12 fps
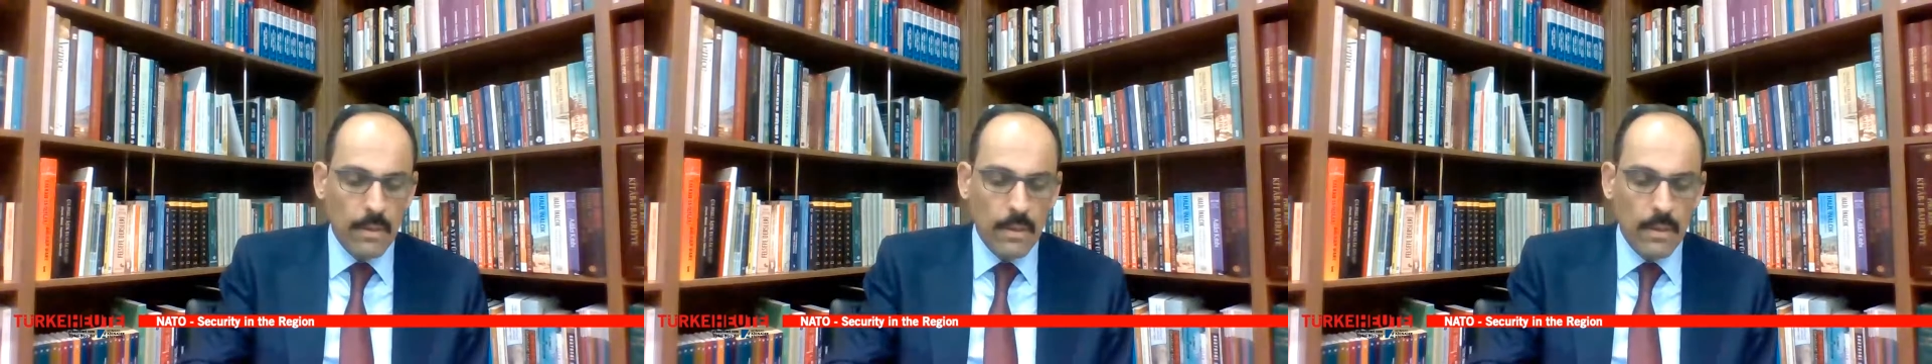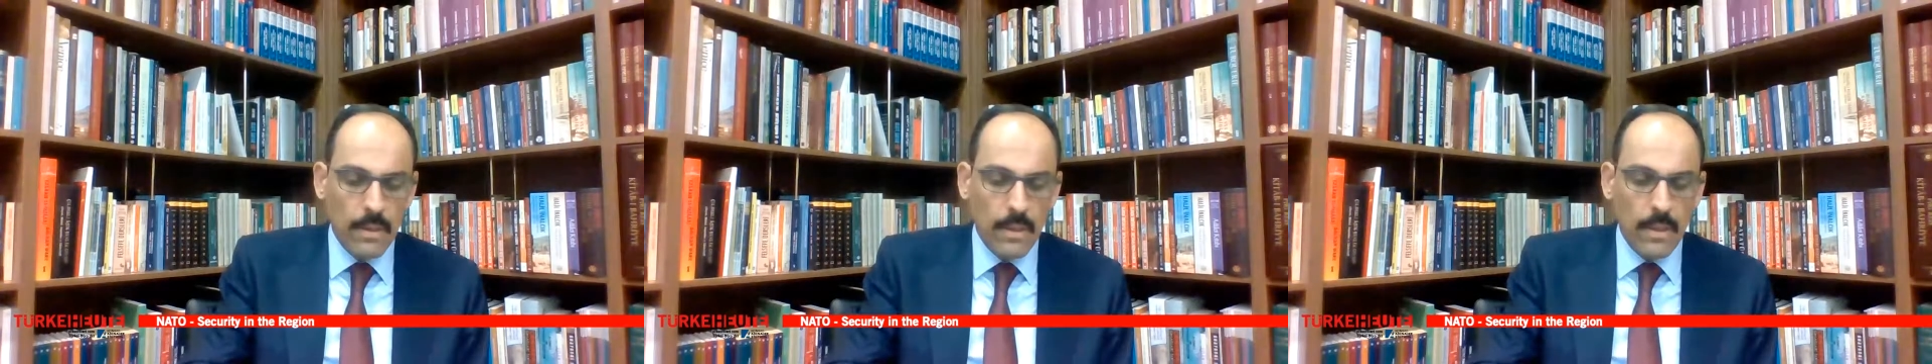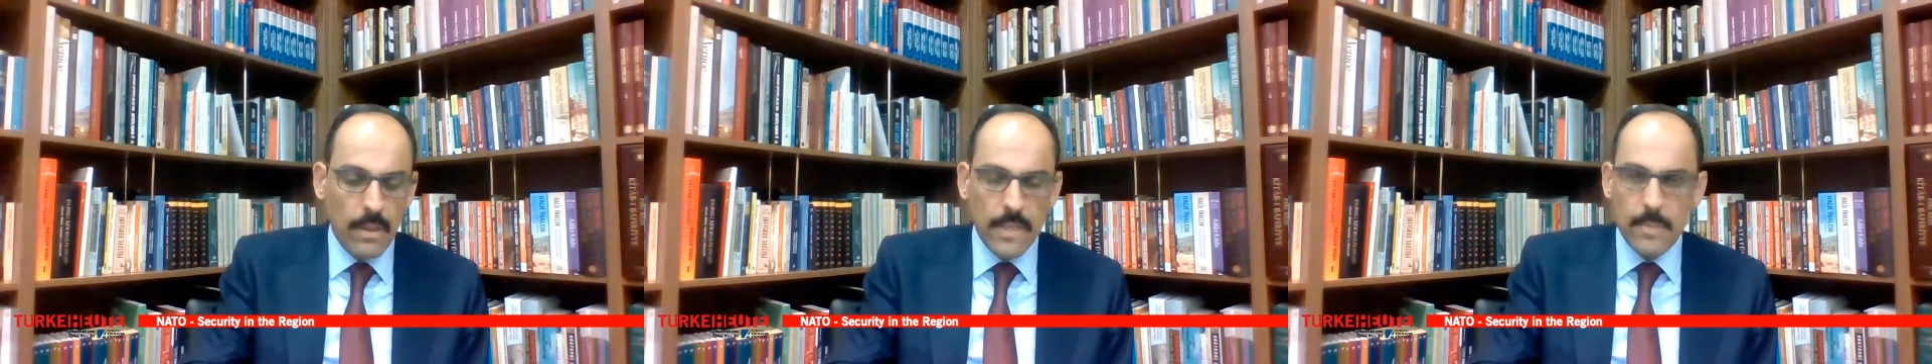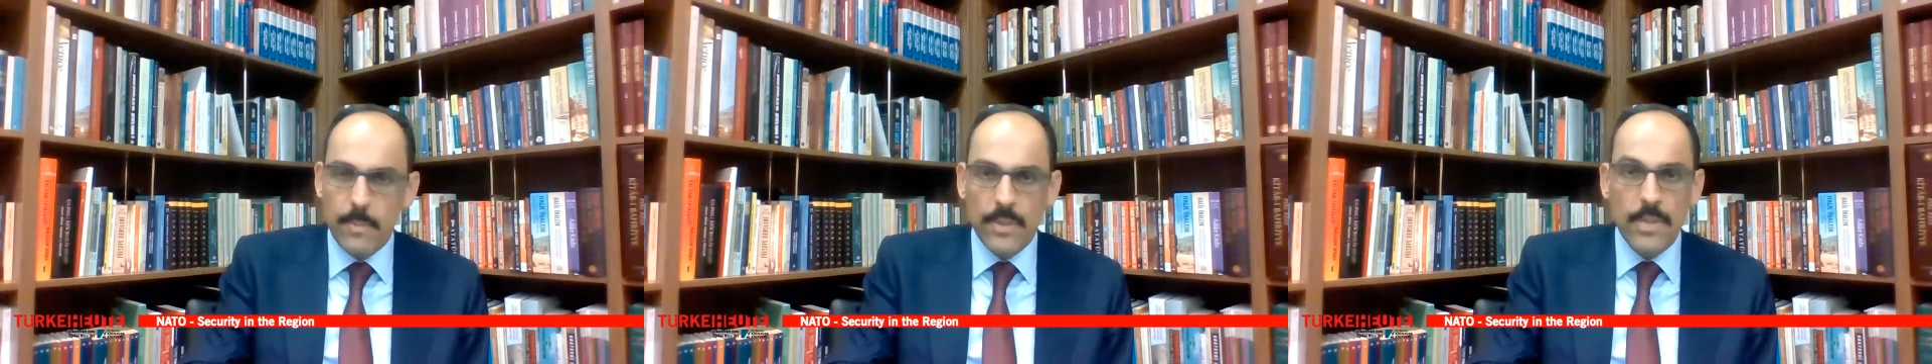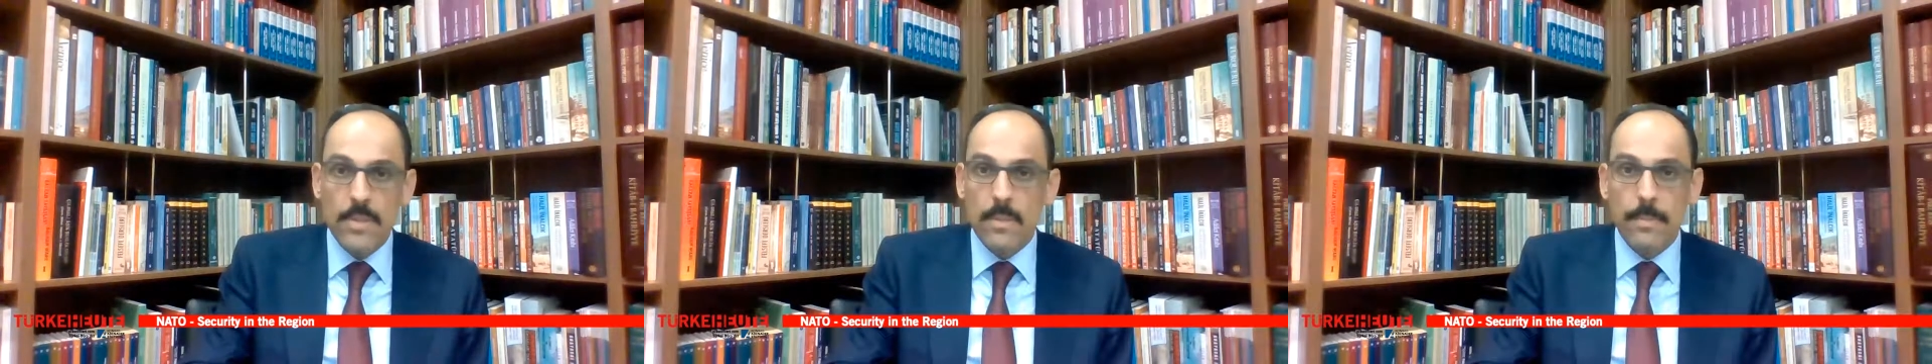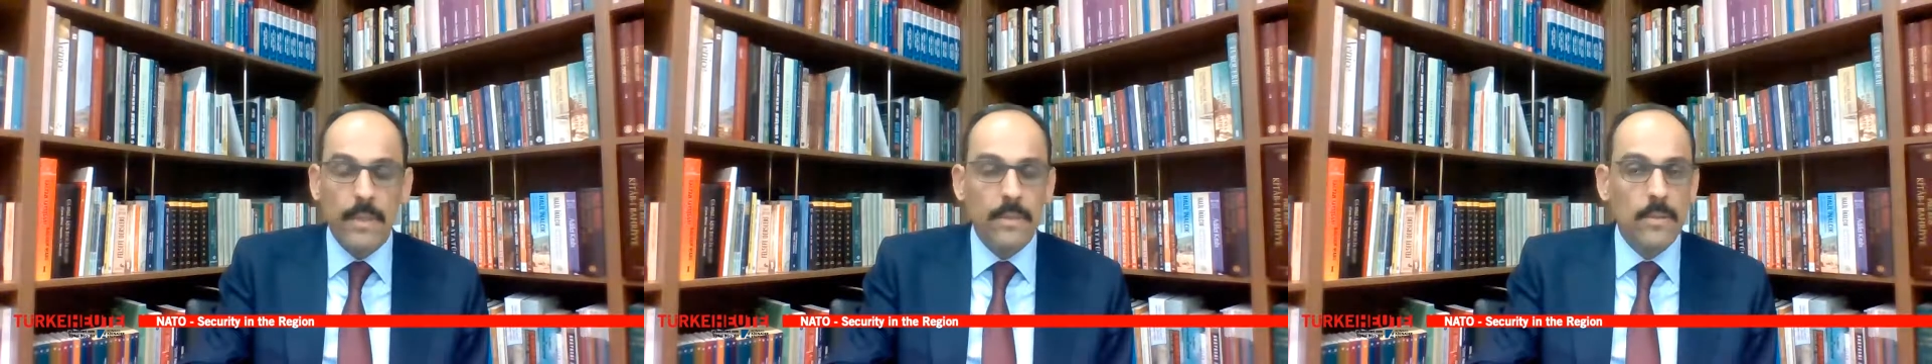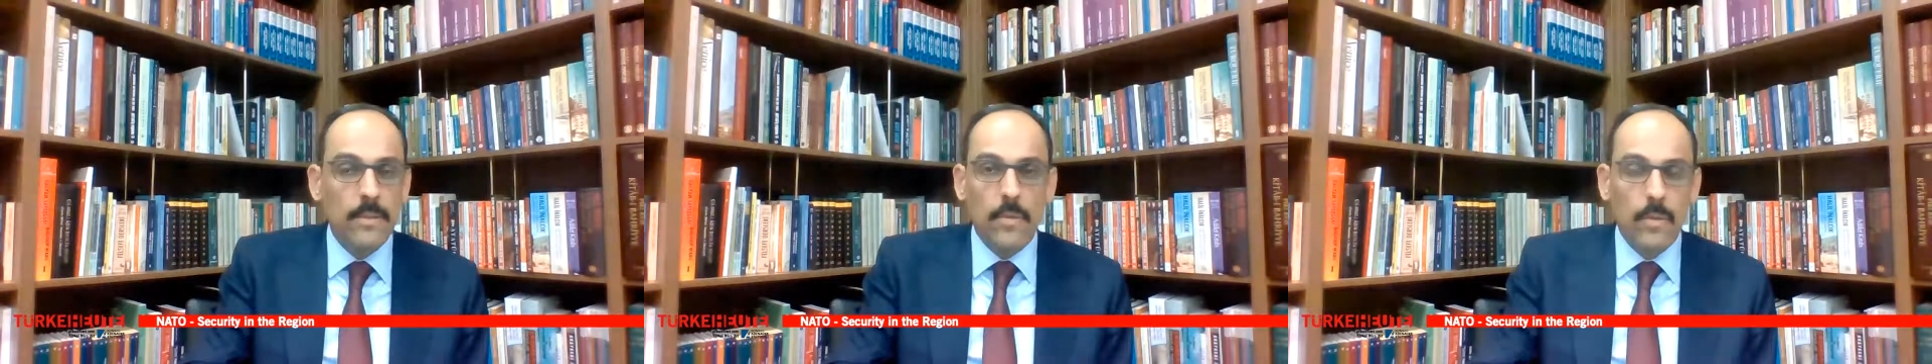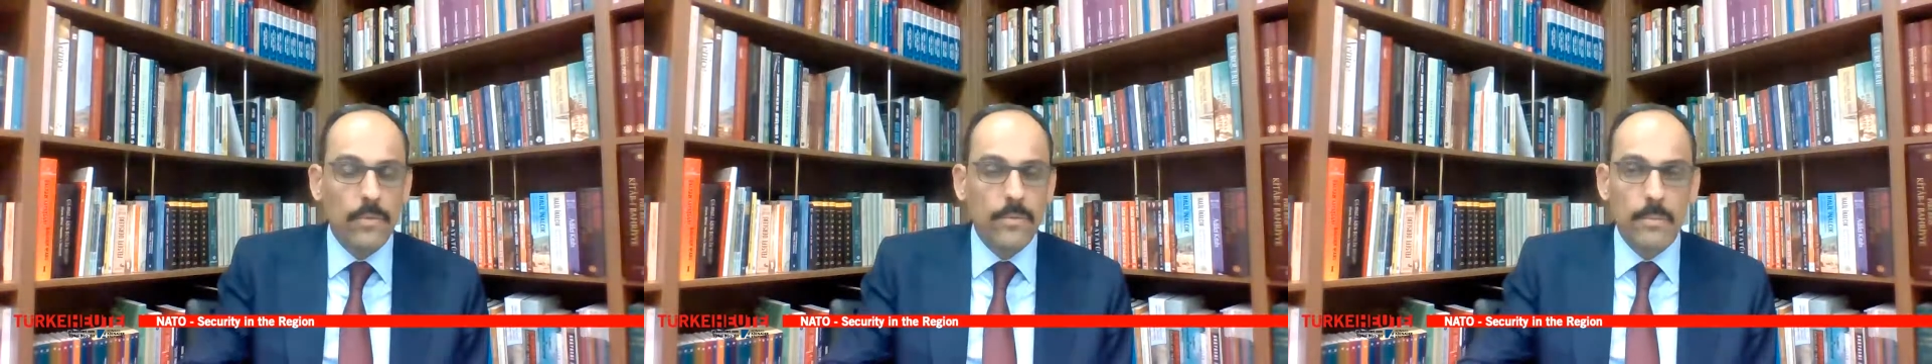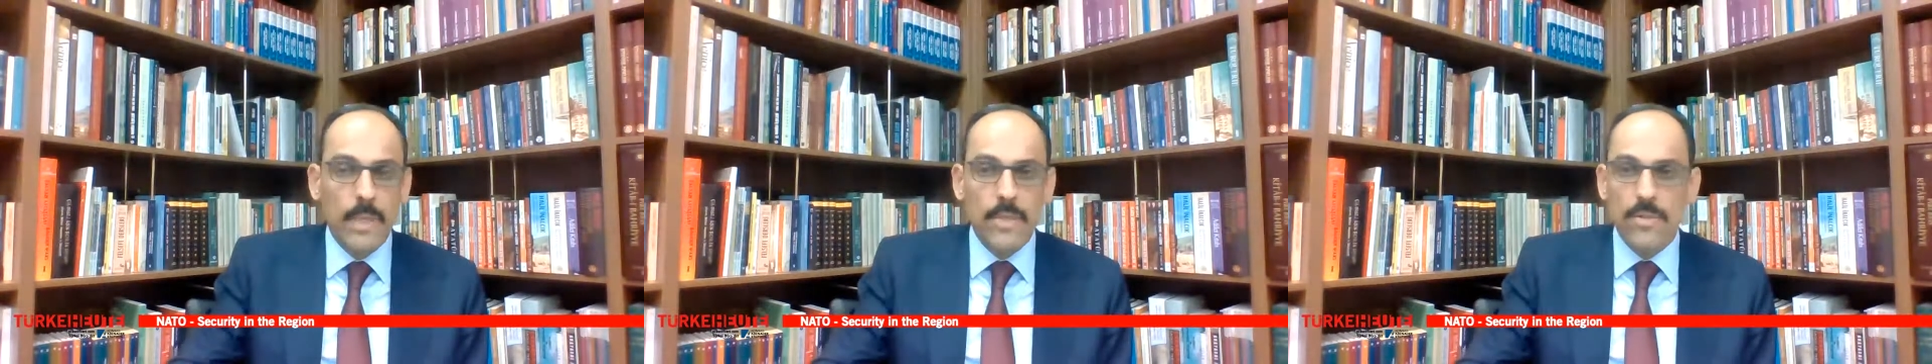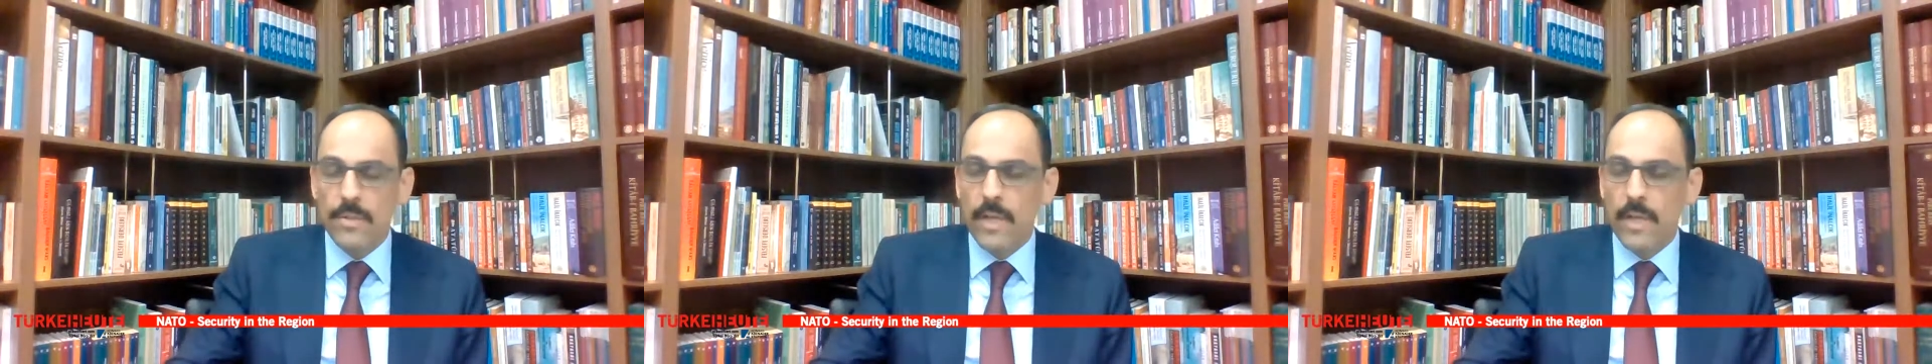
has participated in all of the major